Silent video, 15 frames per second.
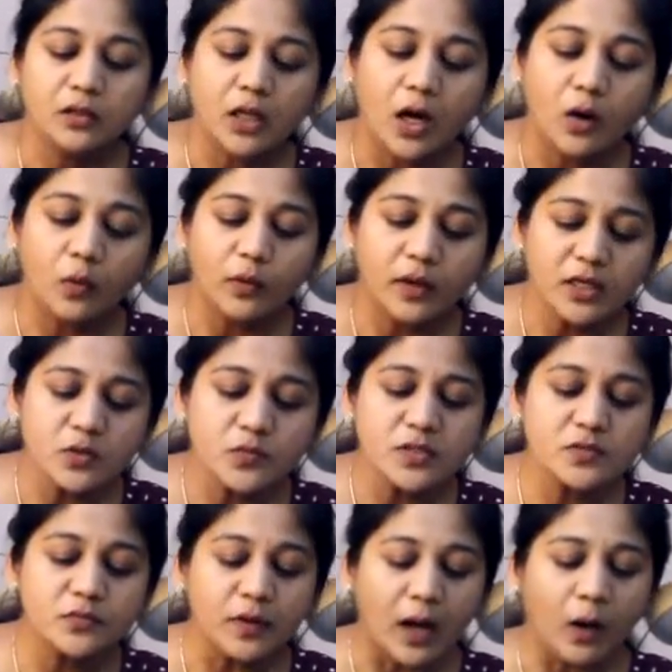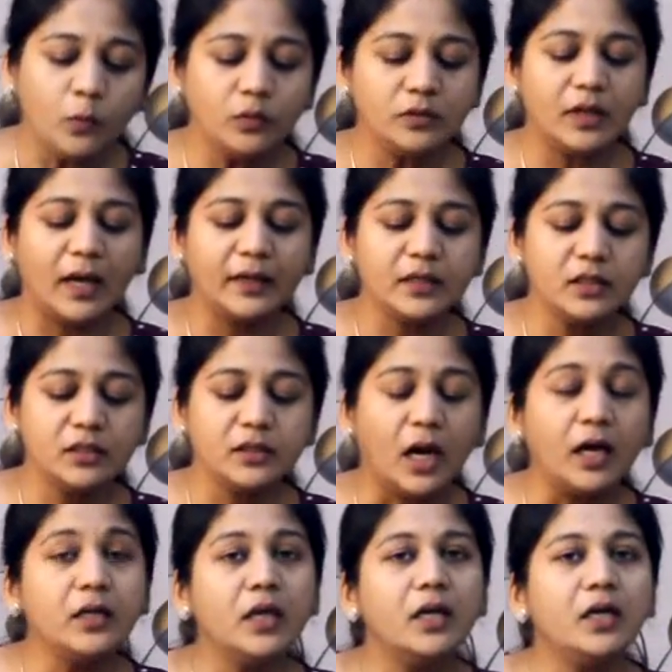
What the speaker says: Now, it was found that in young